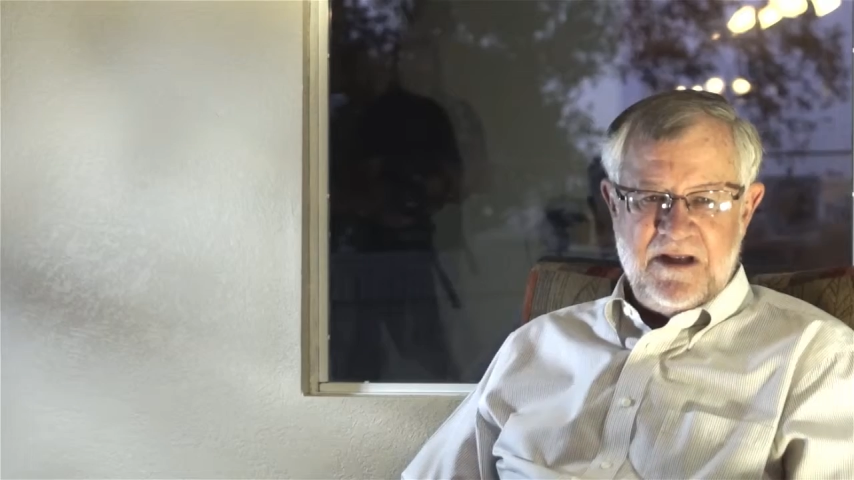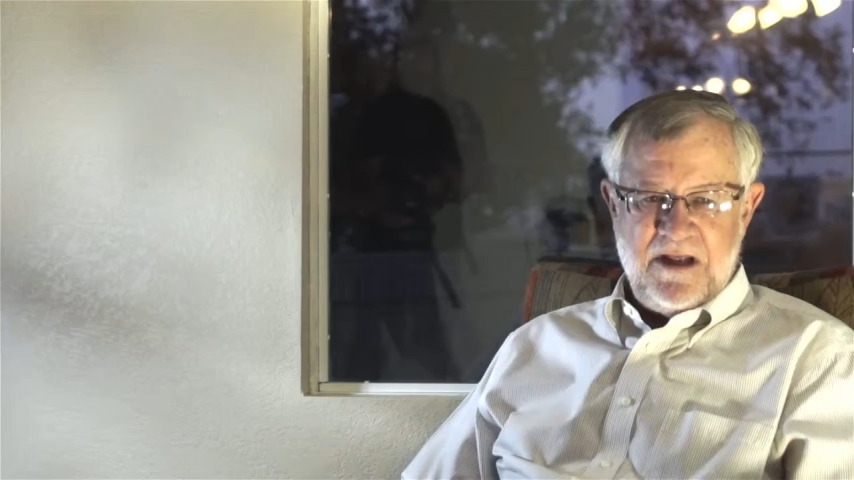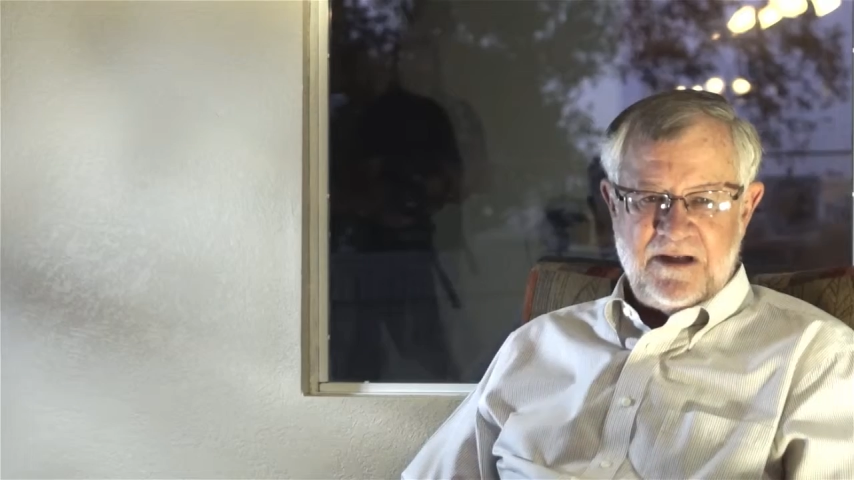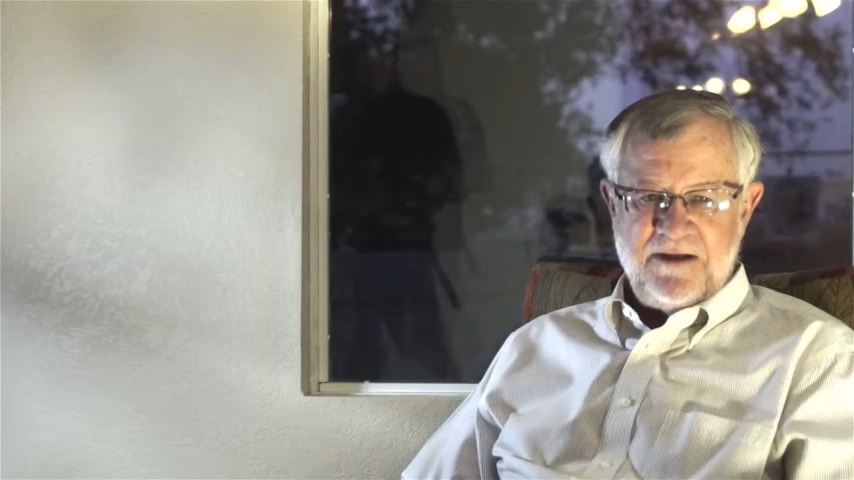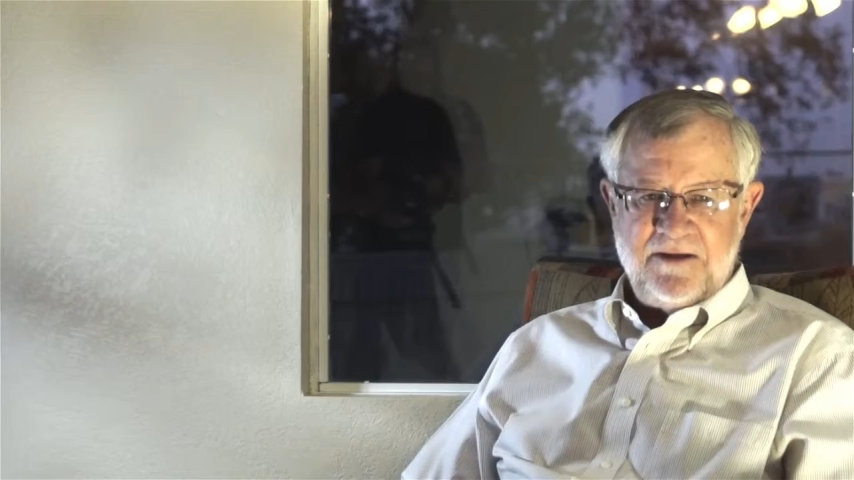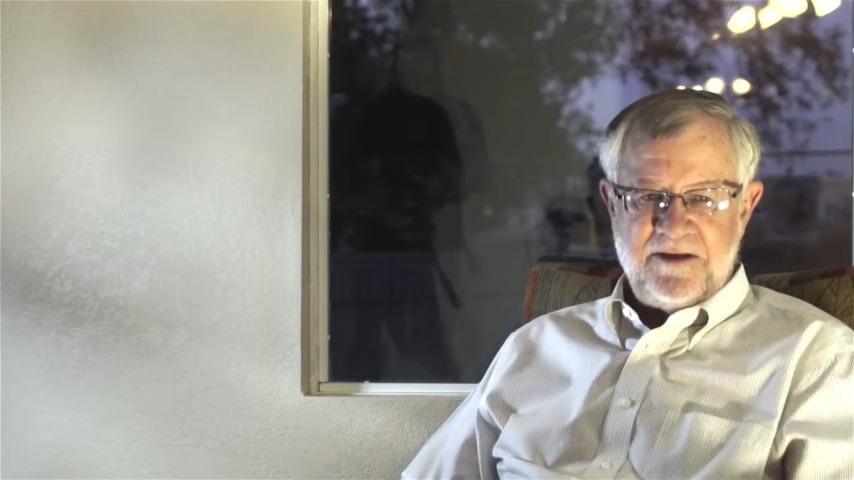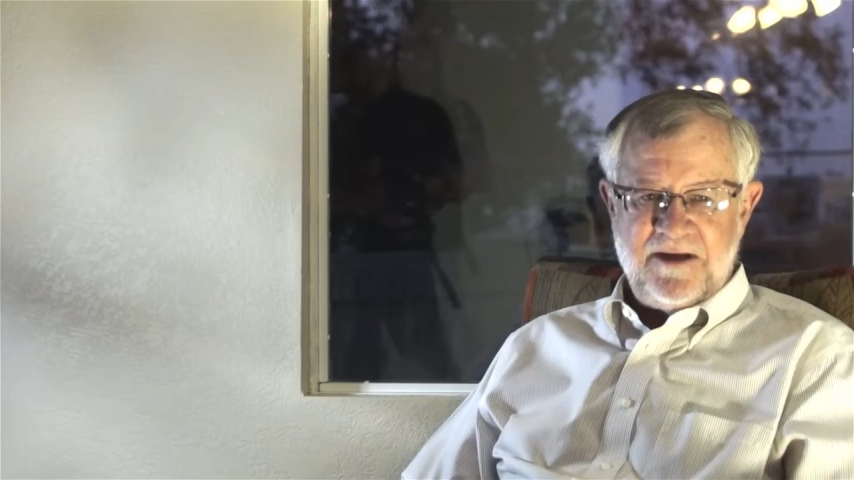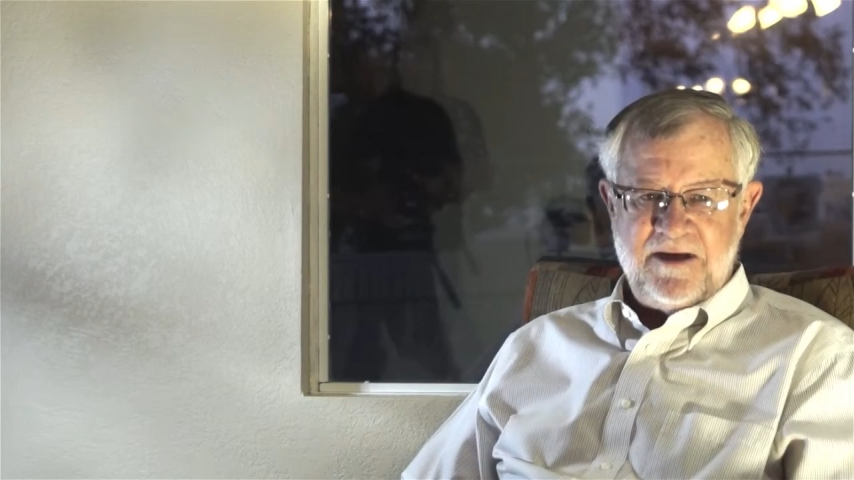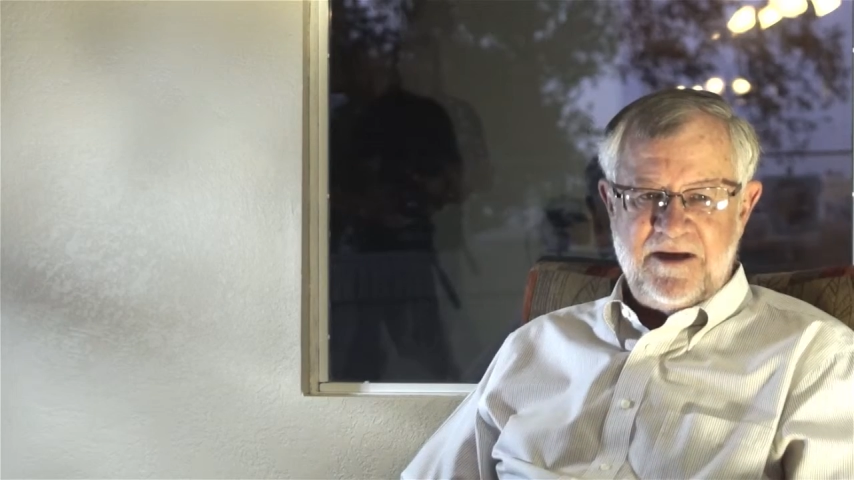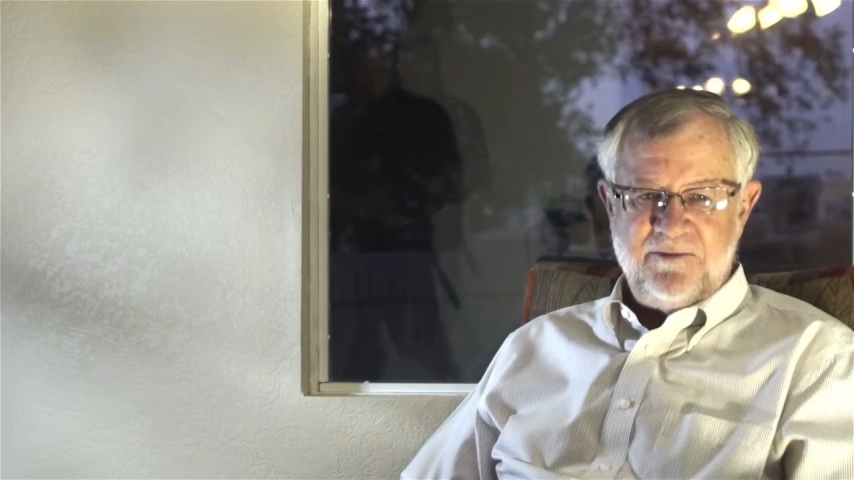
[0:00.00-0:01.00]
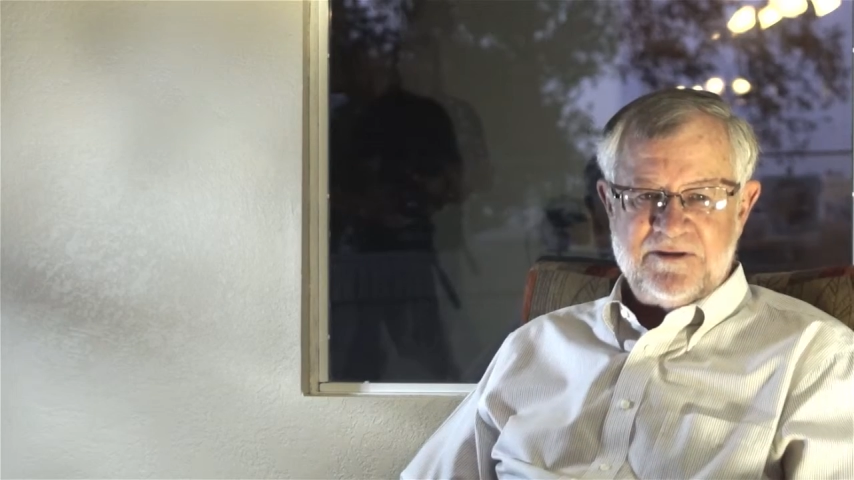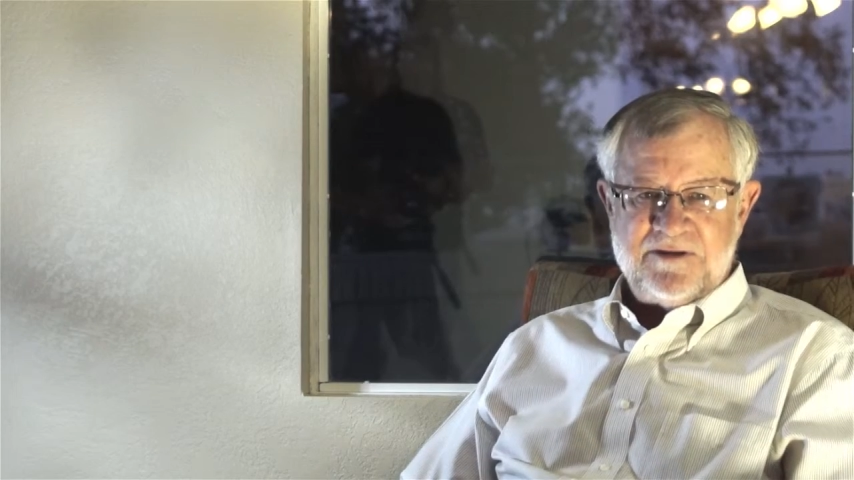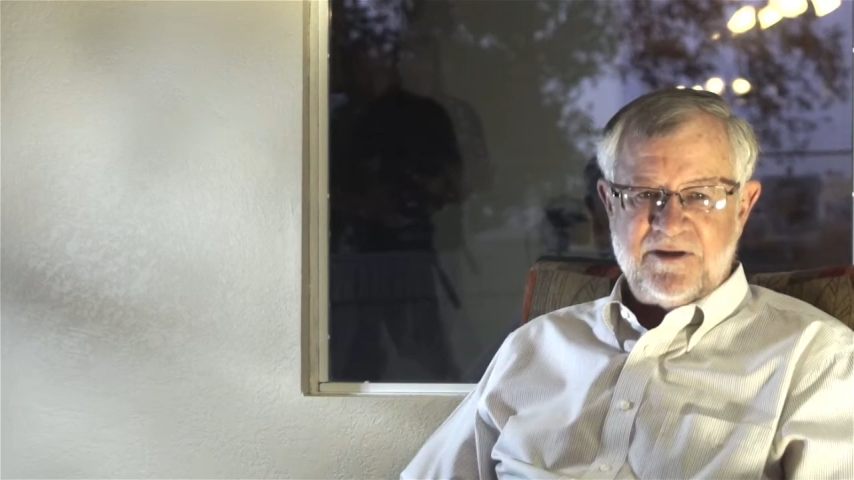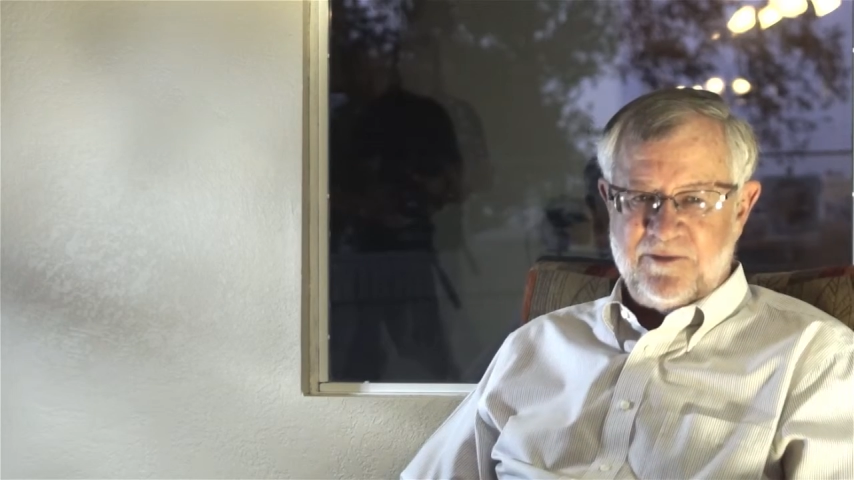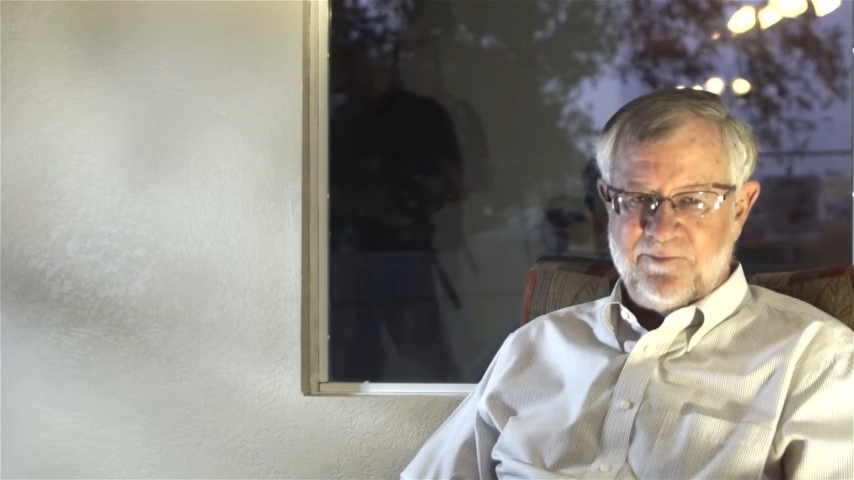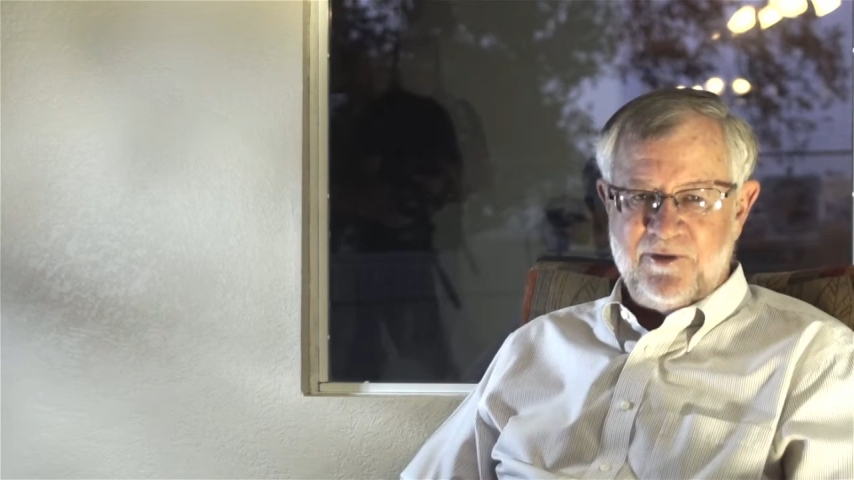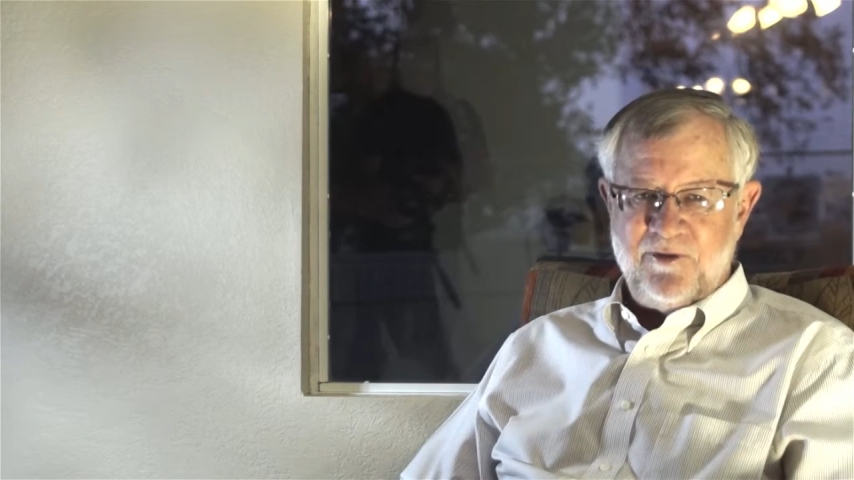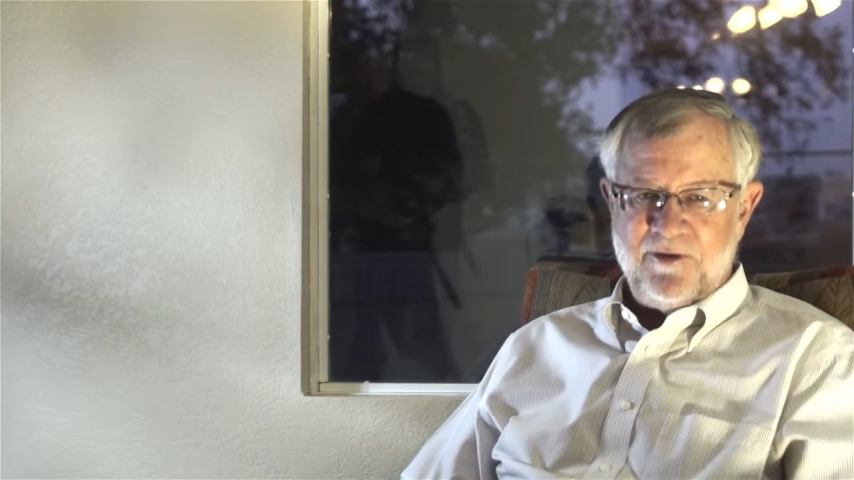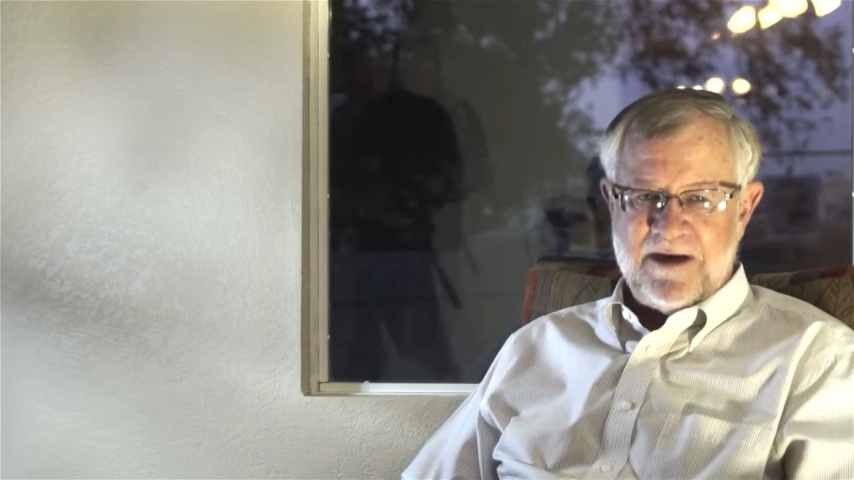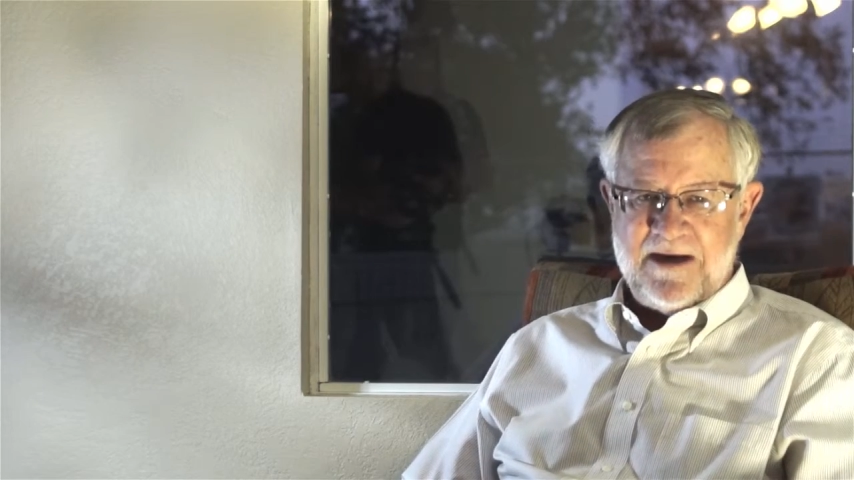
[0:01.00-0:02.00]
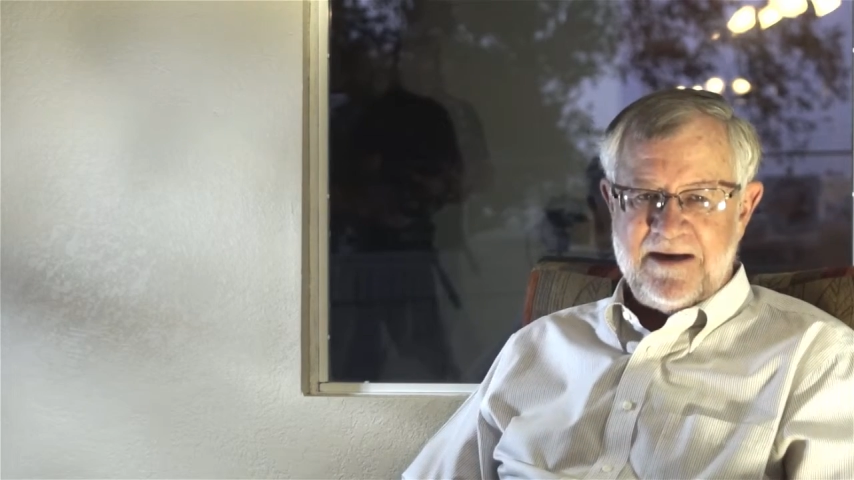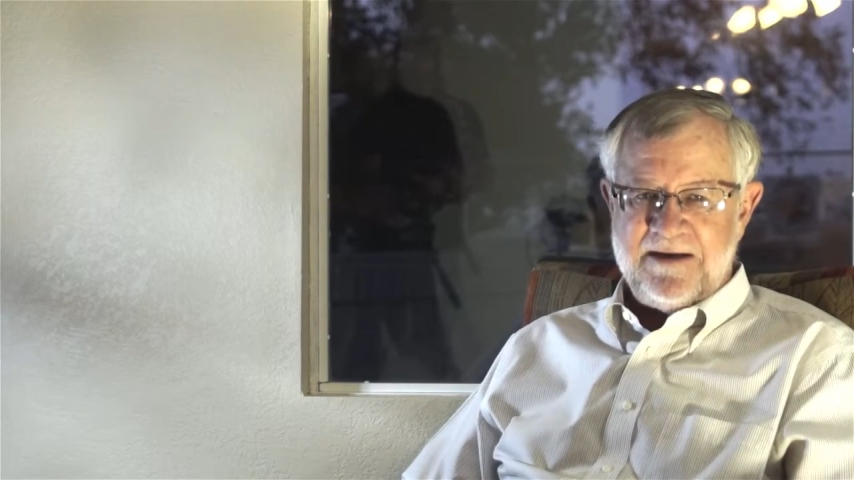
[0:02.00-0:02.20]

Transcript: a little kid, he was a computer guy.